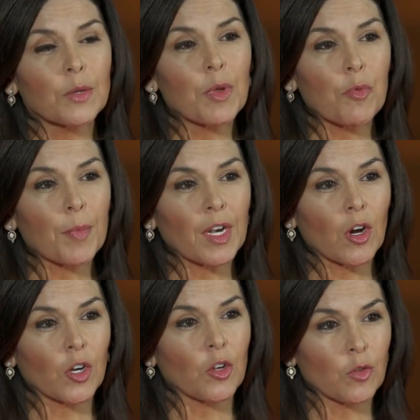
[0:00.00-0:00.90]
Some people might
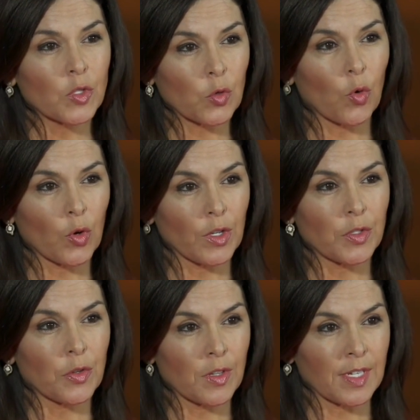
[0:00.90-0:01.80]
argue
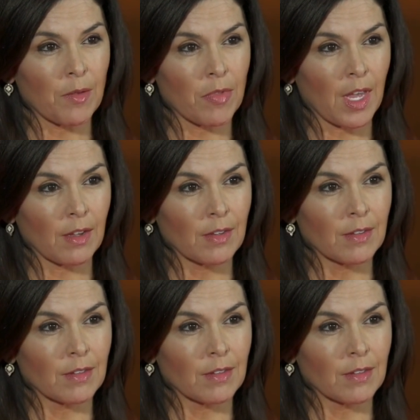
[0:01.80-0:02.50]
sororities do the same thing.